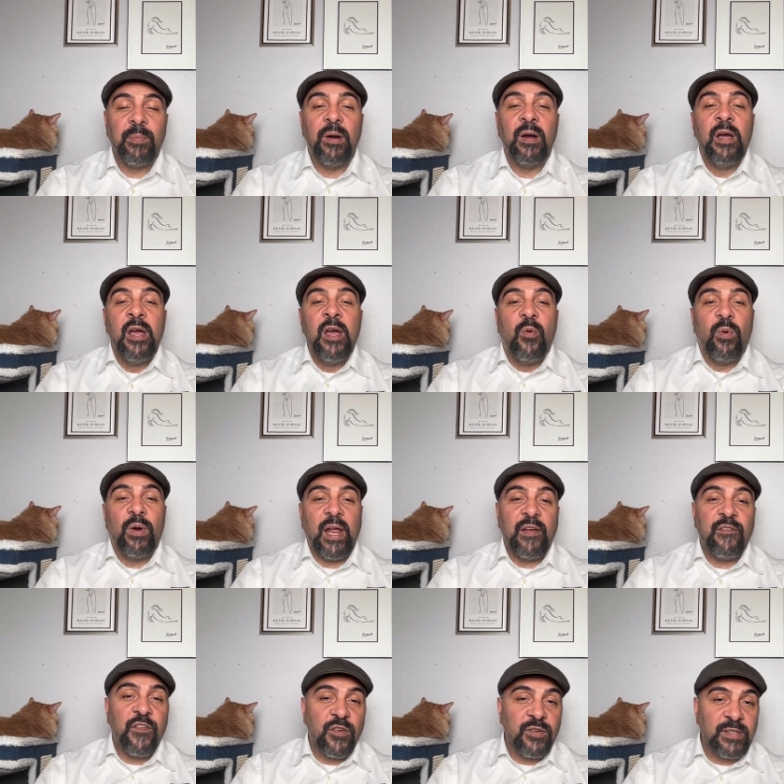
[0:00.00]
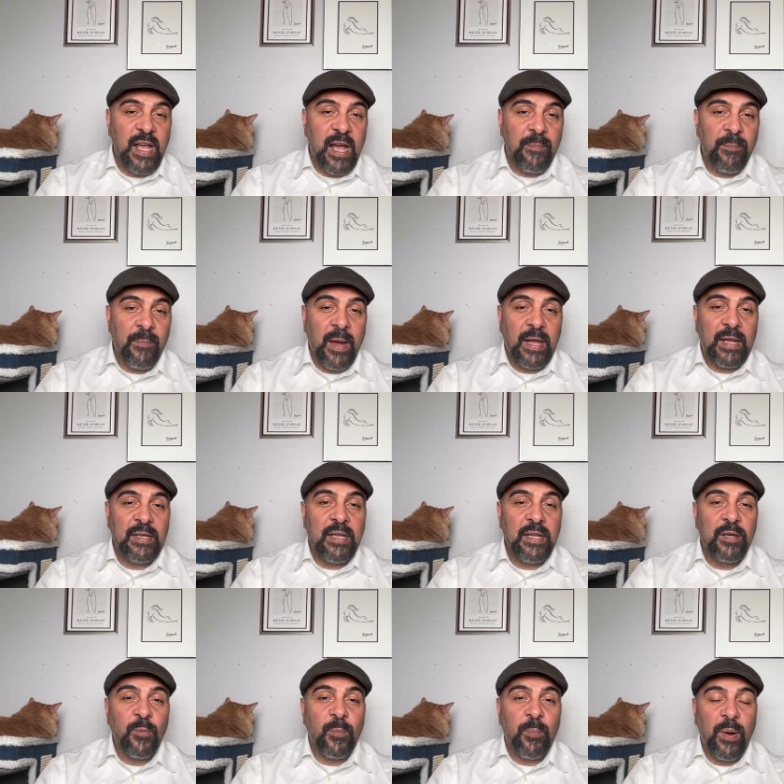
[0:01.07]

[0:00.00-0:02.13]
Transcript: but when I first got my little